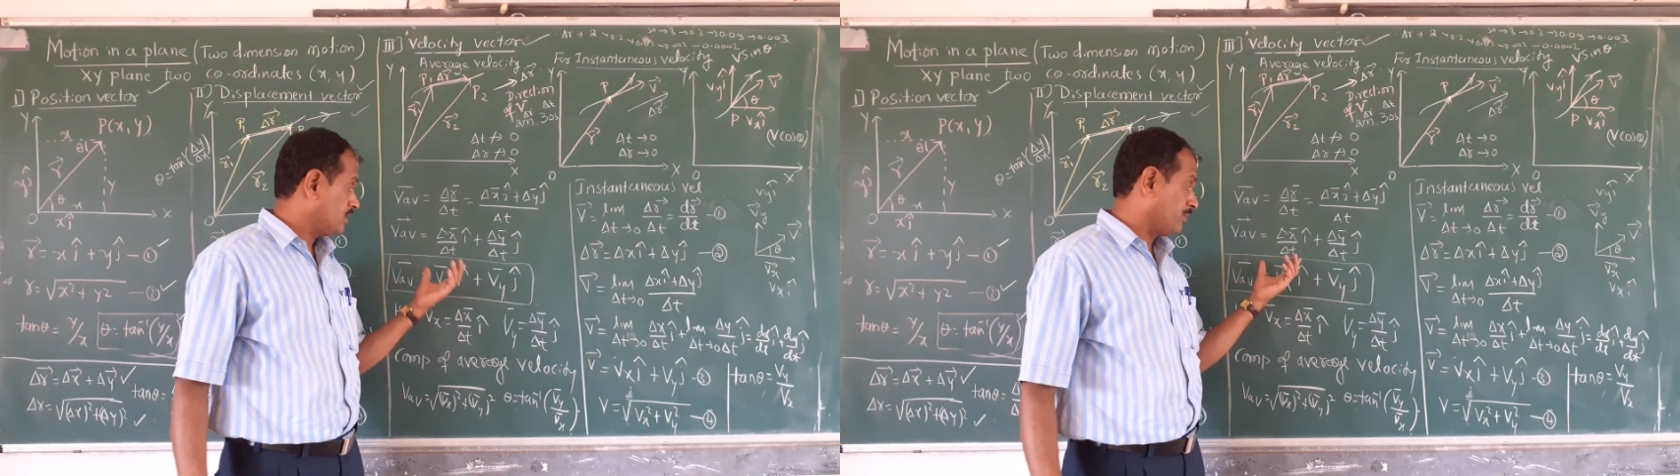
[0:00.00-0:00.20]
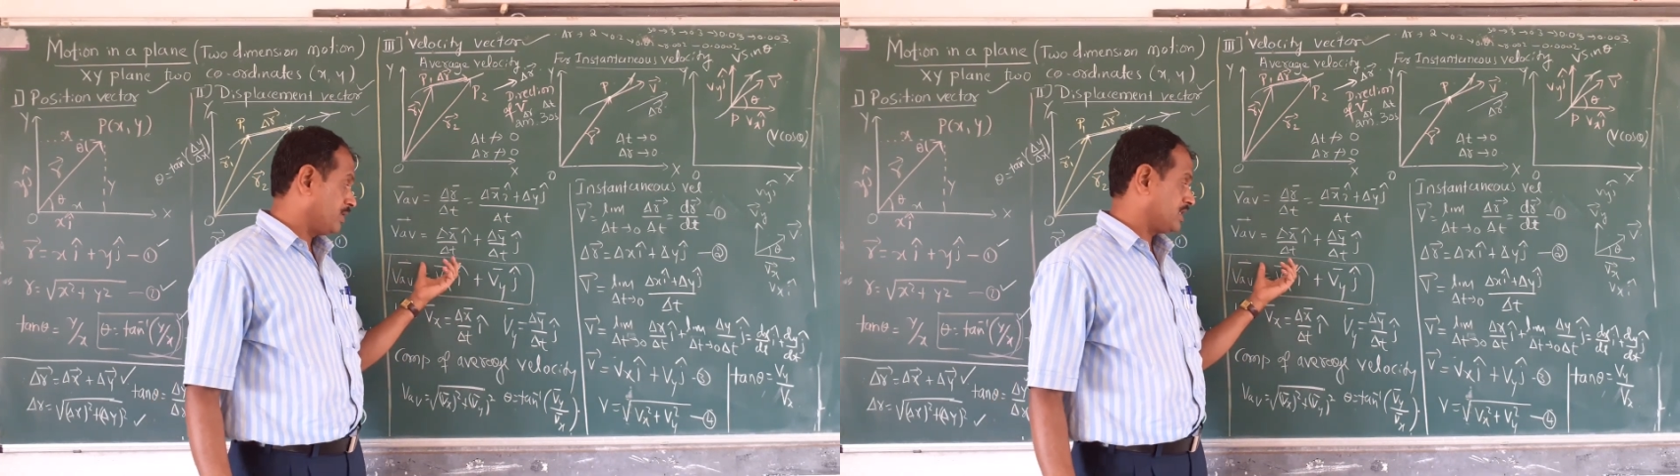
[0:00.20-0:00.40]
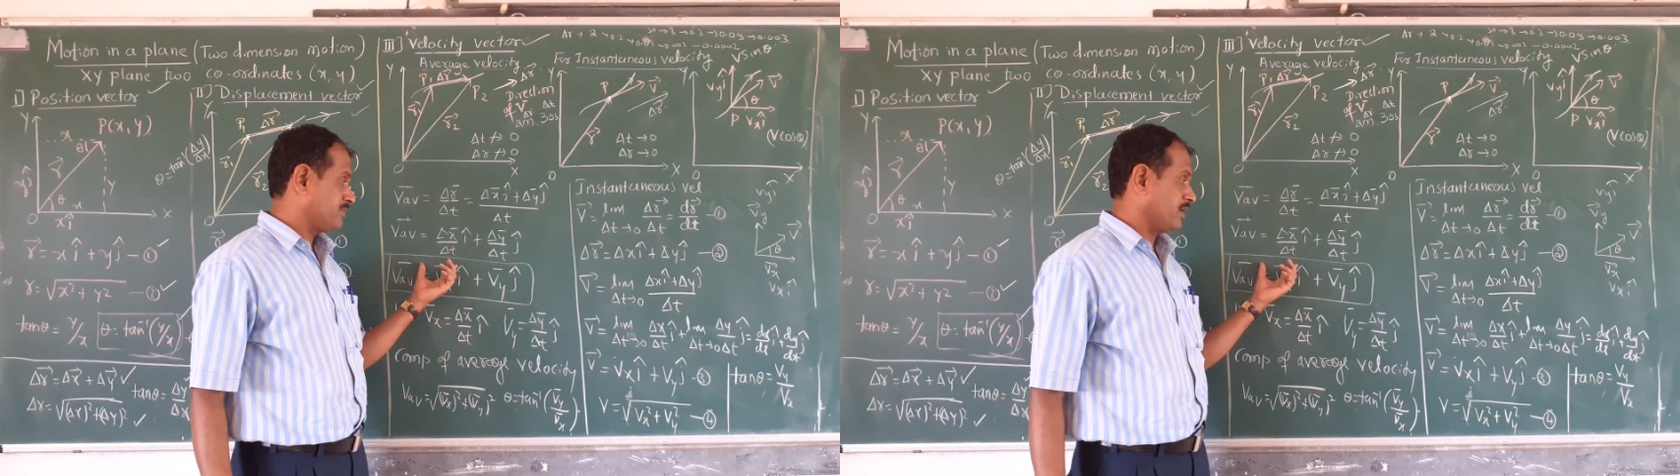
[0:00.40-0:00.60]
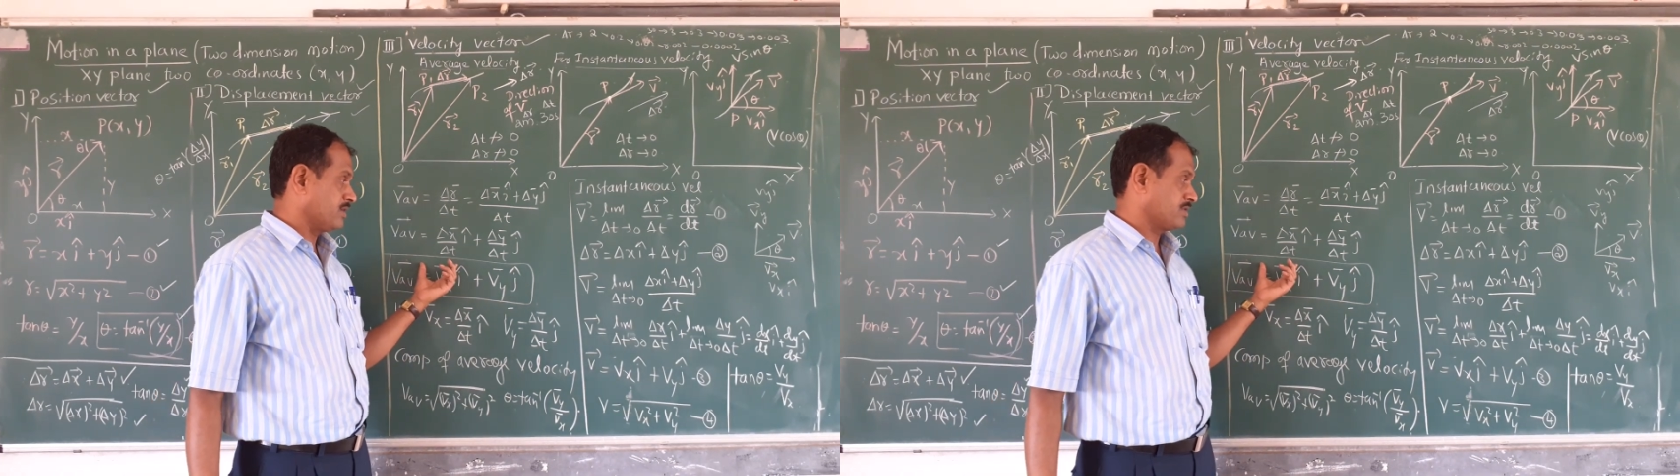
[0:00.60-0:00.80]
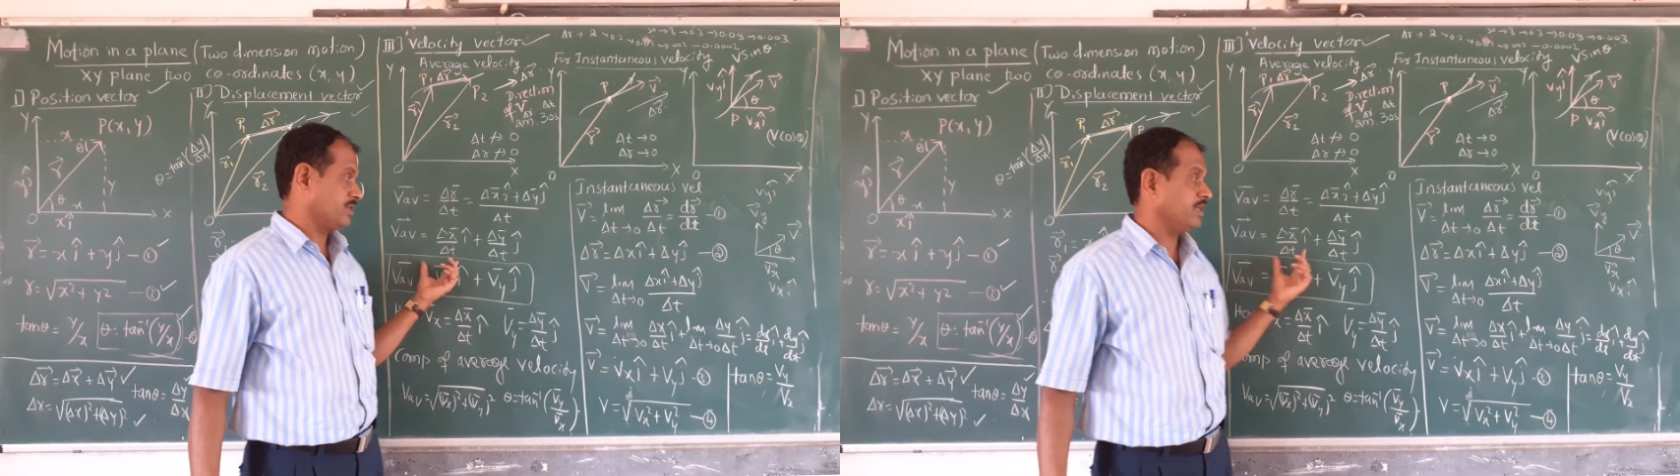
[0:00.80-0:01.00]
average
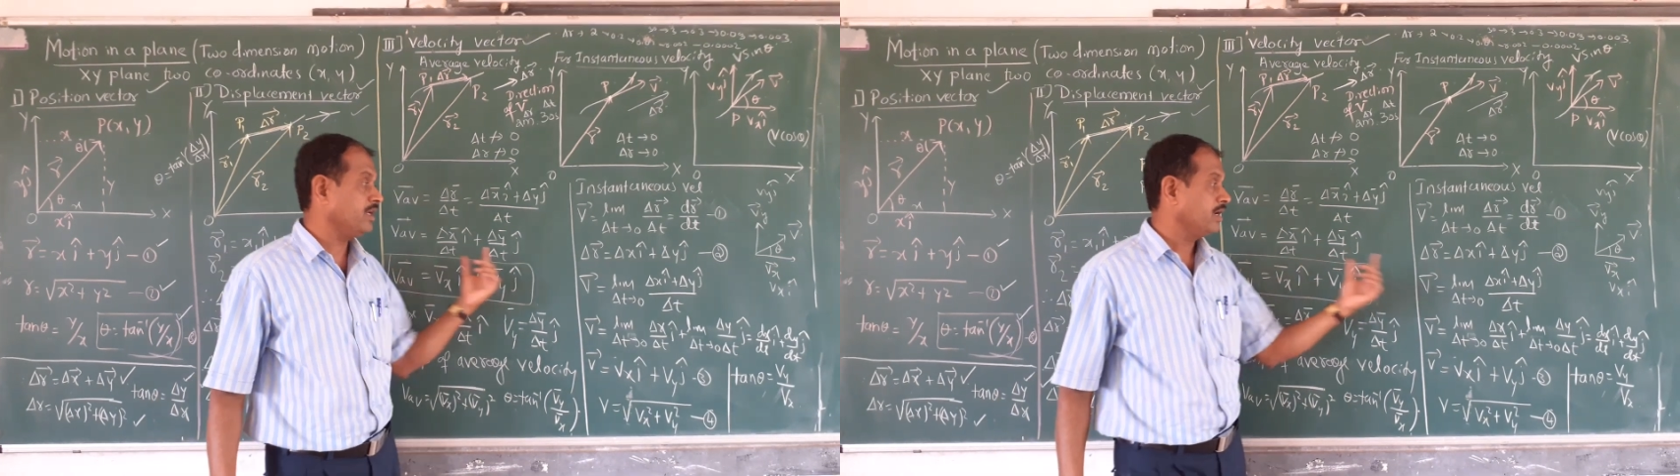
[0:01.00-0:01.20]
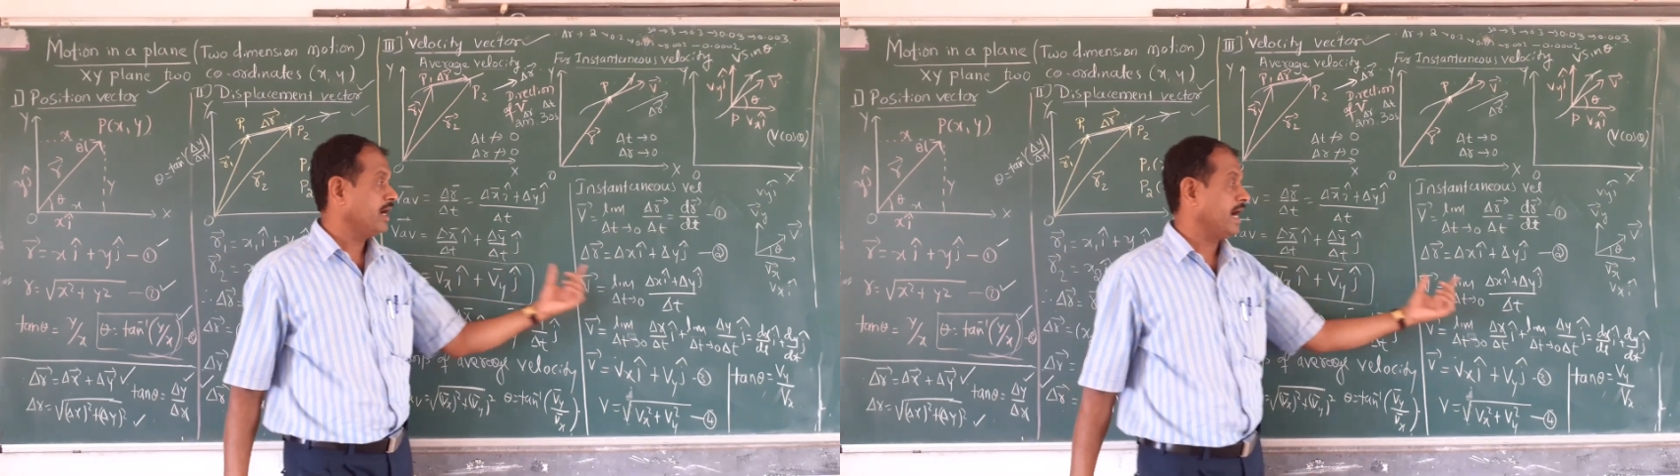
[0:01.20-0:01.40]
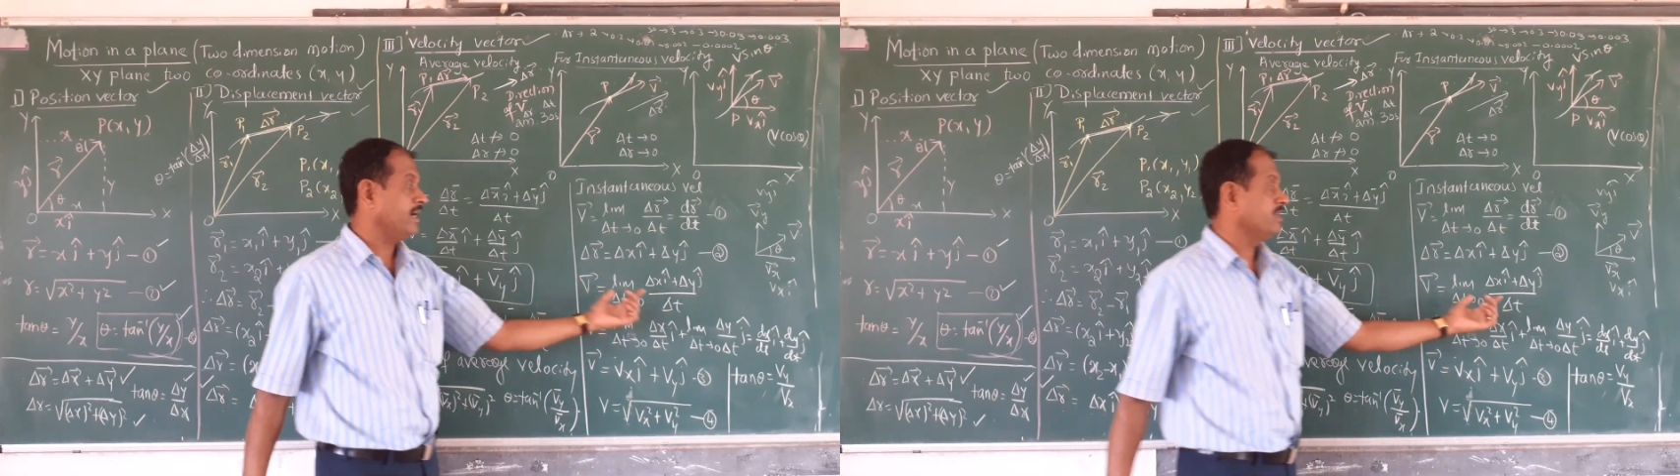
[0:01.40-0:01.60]
velocity and